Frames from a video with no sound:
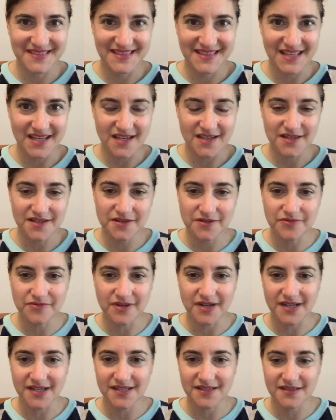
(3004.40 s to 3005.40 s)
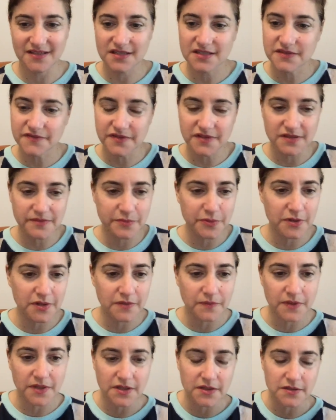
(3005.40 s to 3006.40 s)
Thank you, Ryan. Thanks for the important
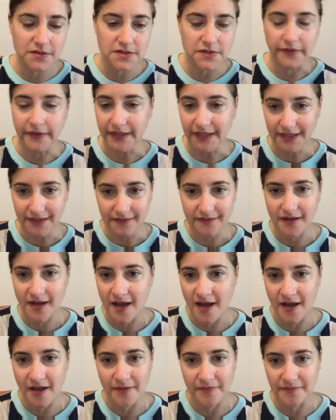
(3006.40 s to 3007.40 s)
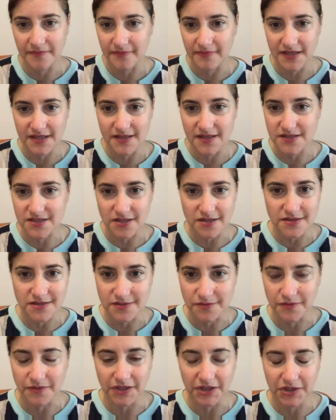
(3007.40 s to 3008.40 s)
work you're doing. It's
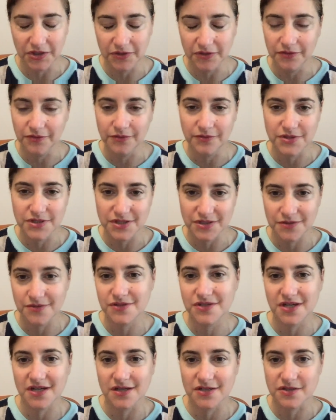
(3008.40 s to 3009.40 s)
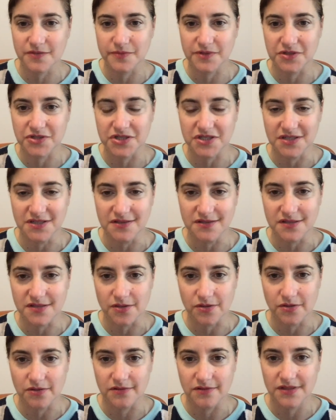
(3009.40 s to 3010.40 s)
also a huge, huge contribution.
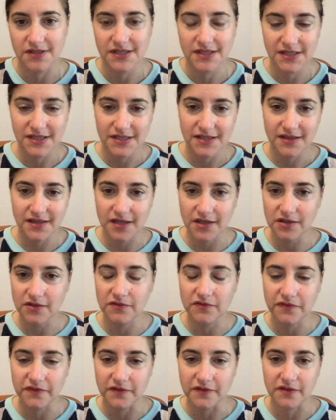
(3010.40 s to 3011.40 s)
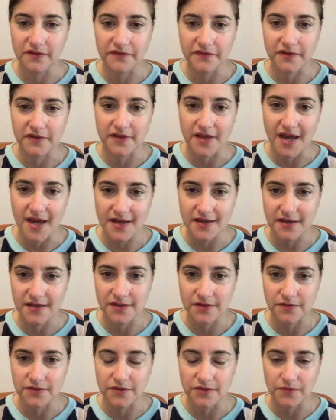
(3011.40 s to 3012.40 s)
So thank you for that. I
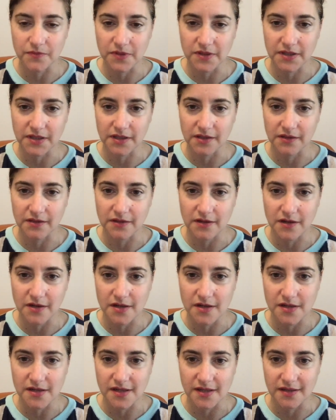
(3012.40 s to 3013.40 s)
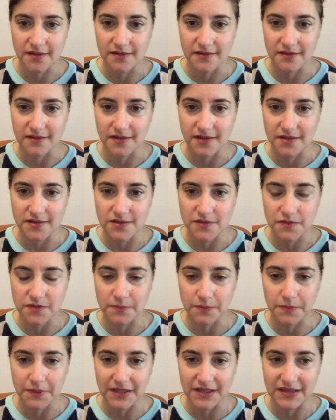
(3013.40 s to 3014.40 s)
know you're working hard and doing
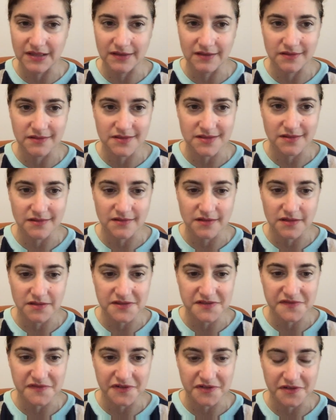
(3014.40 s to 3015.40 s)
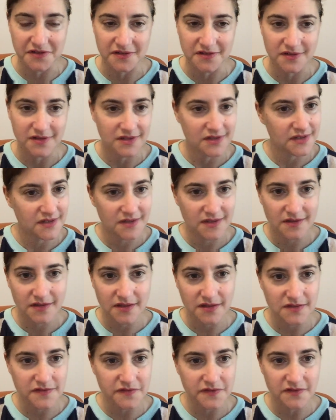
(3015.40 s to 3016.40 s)
big things. And thanks for
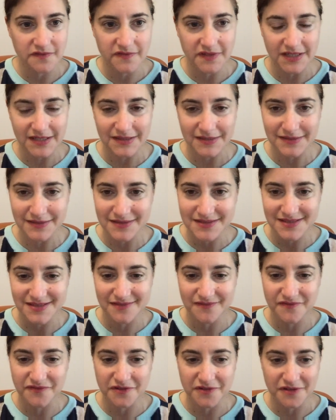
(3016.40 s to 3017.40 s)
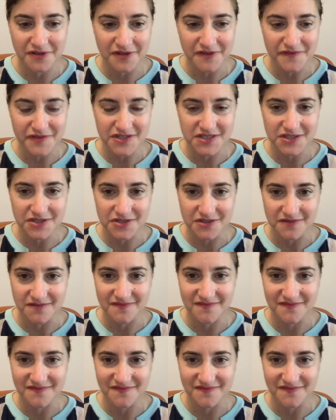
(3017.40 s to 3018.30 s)
inviting us and for the conversation.